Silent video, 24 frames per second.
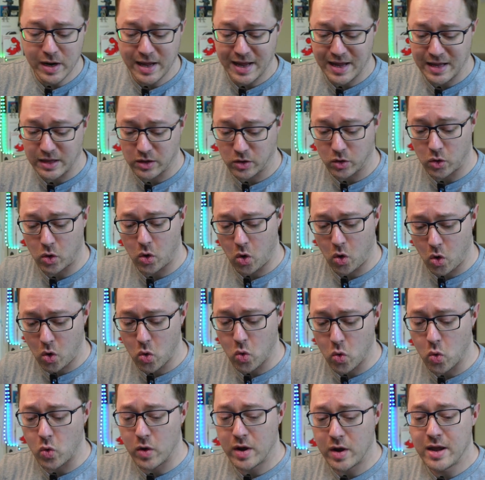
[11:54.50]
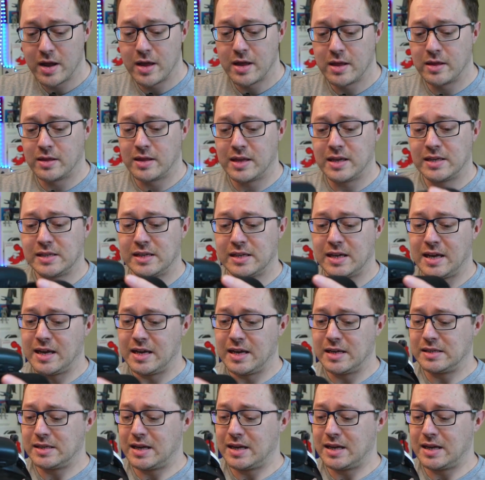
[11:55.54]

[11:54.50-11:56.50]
in all, this is